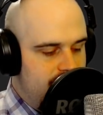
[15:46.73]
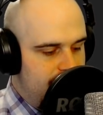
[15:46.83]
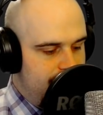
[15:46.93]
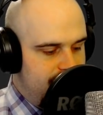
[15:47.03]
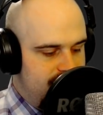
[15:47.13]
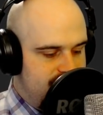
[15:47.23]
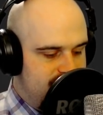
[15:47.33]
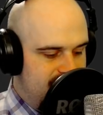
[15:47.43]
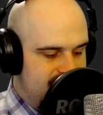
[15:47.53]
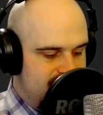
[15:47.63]
It means
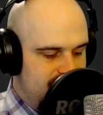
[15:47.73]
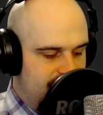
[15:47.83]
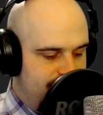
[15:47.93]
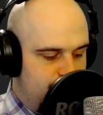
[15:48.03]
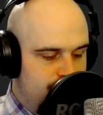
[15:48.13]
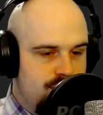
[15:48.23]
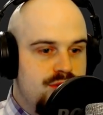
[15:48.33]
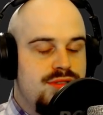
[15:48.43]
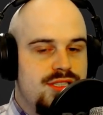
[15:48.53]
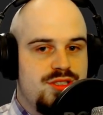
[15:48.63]
that if
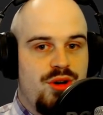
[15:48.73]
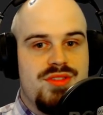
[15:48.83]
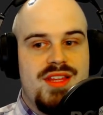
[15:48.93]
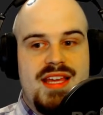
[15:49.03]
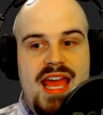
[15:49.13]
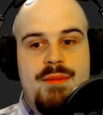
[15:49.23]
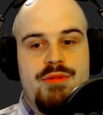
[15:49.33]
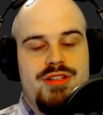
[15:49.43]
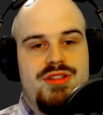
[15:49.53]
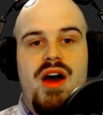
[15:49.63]
you start the game
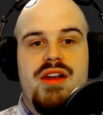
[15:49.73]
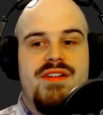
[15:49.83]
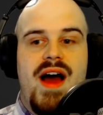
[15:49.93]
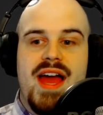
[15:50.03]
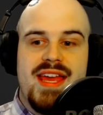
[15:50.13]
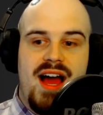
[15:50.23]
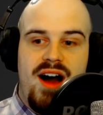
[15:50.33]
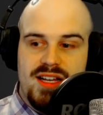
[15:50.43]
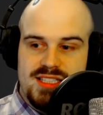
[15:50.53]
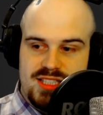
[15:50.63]
with a lot of high
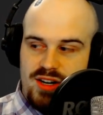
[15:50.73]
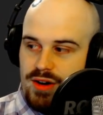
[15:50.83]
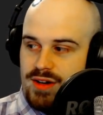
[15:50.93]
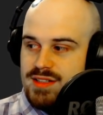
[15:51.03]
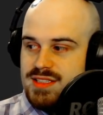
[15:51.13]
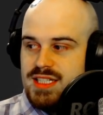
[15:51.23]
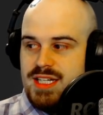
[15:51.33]
cost cards,